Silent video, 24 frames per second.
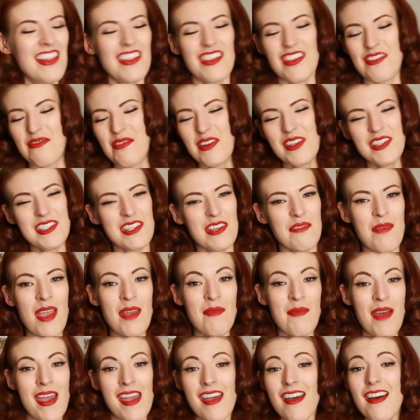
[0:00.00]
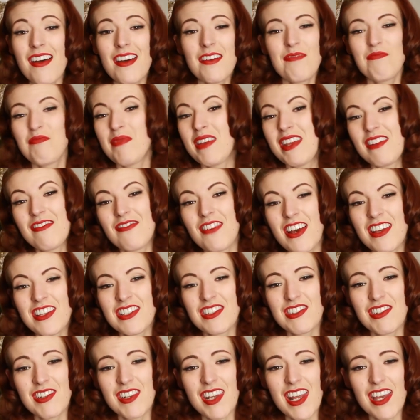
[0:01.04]
the ones that made my heart beat
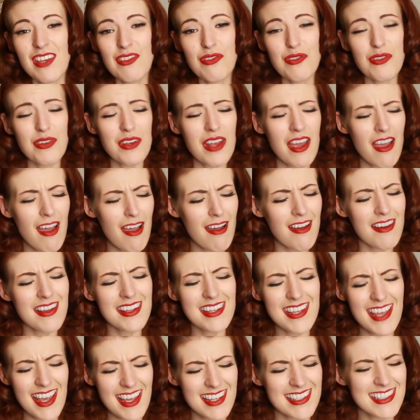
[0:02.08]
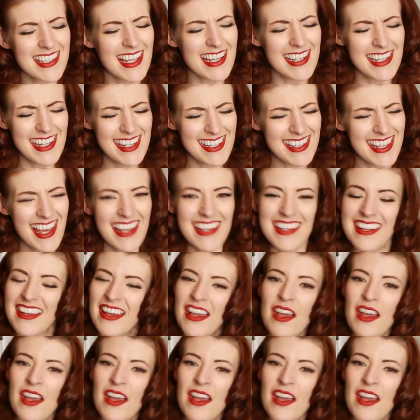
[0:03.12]
faster, and I thought, ah, yes, I need that,